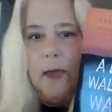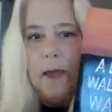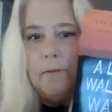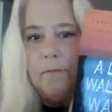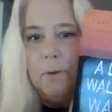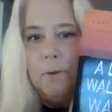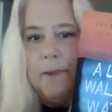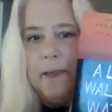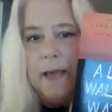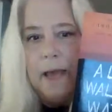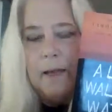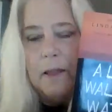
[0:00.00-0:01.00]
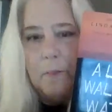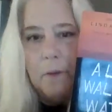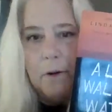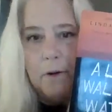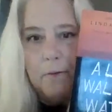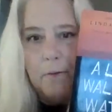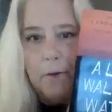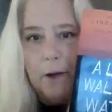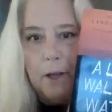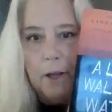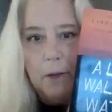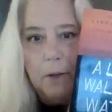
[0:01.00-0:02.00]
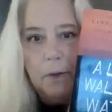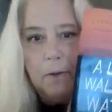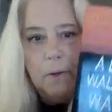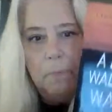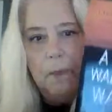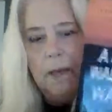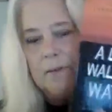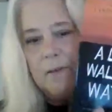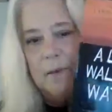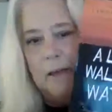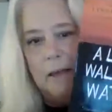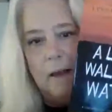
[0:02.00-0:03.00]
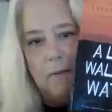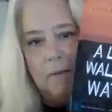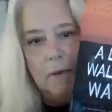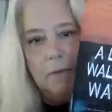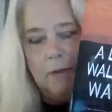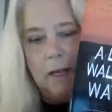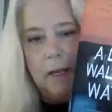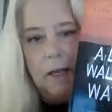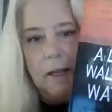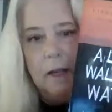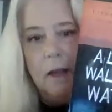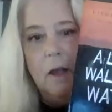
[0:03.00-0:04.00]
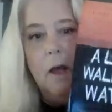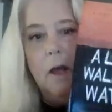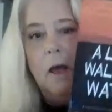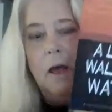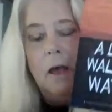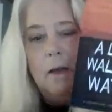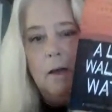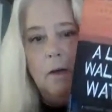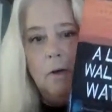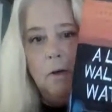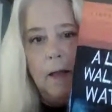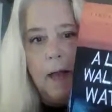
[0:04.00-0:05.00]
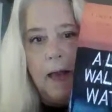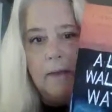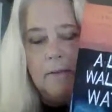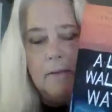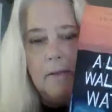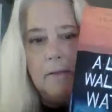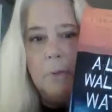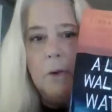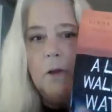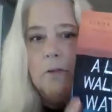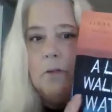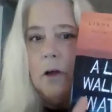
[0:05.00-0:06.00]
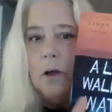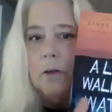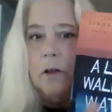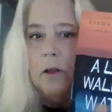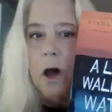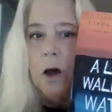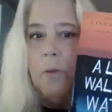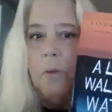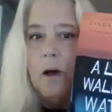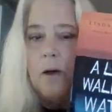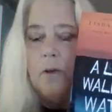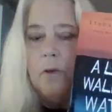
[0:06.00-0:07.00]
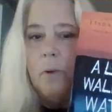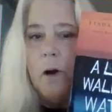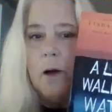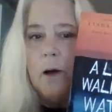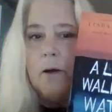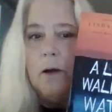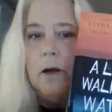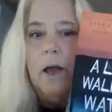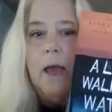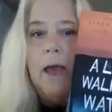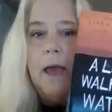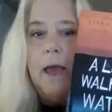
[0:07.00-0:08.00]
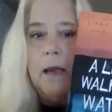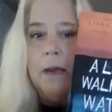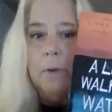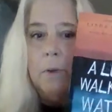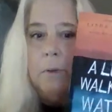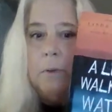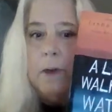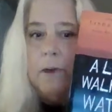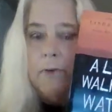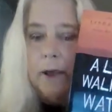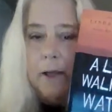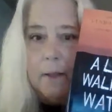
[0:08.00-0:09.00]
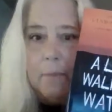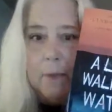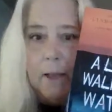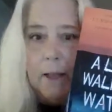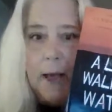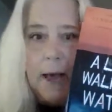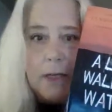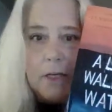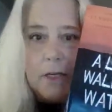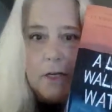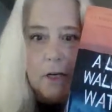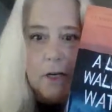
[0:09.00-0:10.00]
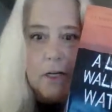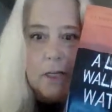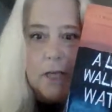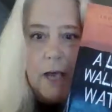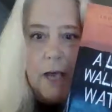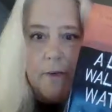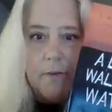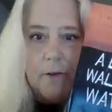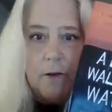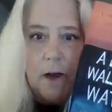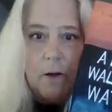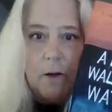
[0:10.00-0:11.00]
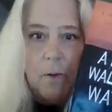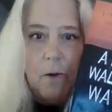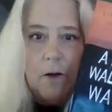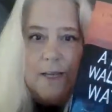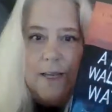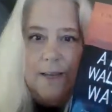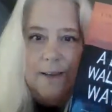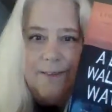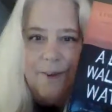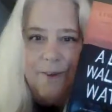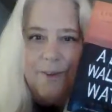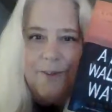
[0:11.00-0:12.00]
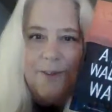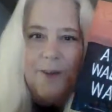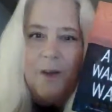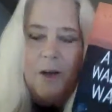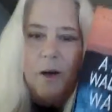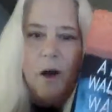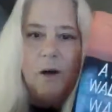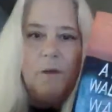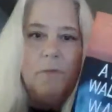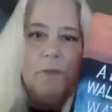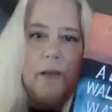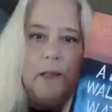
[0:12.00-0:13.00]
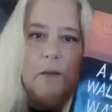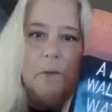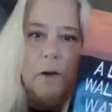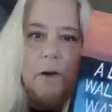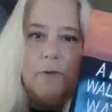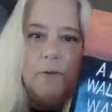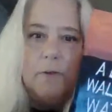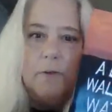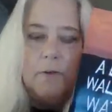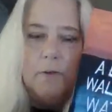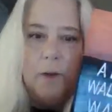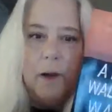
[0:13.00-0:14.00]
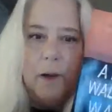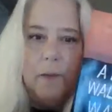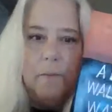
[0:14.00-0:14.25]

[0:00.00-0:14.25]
ruin the end of the book for you because I would love you to read it. Nicole has this book. It's called A Long Walk to Water, and it will be available at church after our quarantine is over so you can all read the wonderful story.